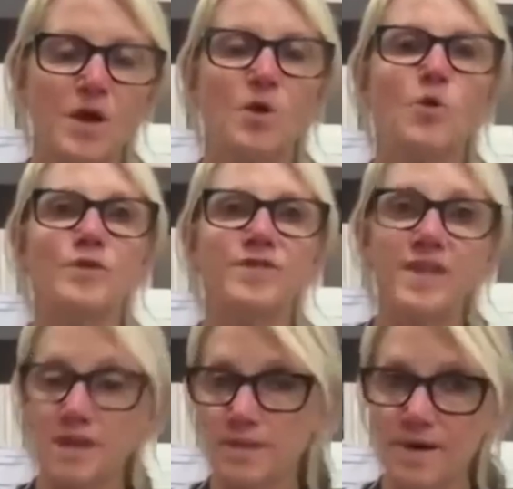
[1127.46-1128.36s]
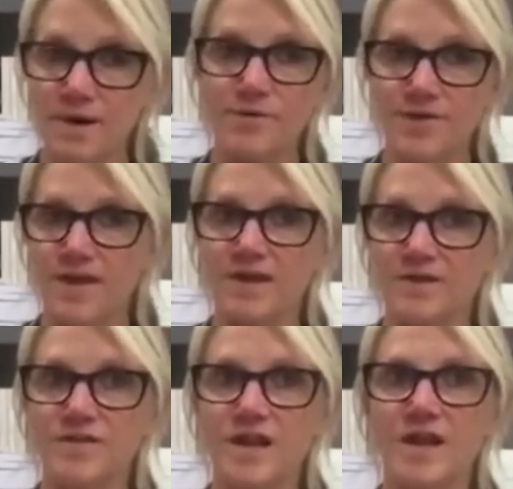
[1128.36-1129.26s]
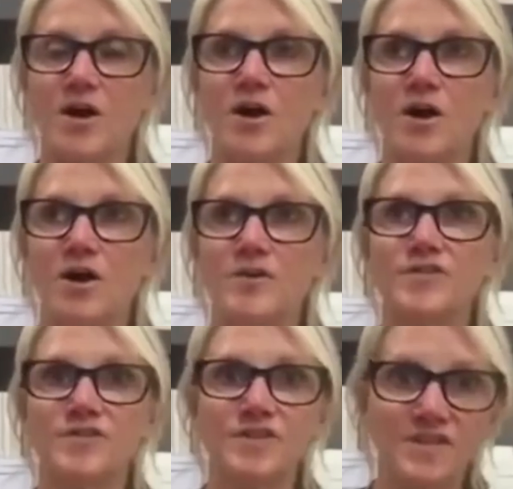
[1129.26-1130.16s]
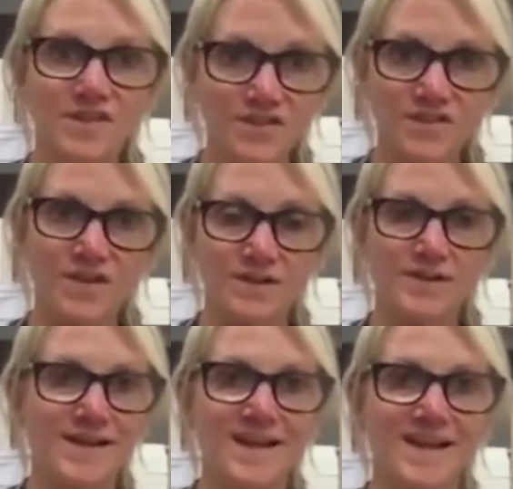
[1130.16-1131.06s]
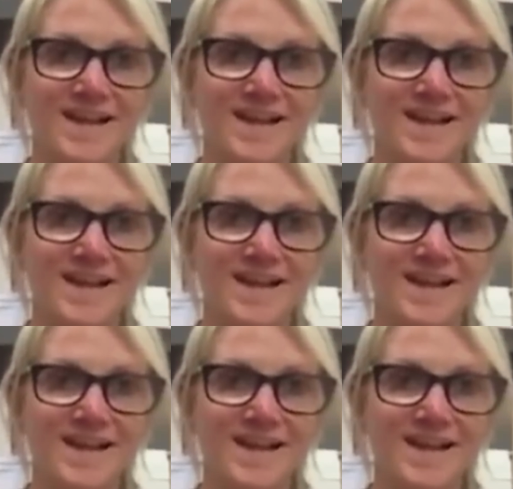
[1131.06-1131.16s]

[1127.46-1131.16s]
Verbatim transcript: or think about things that are statistically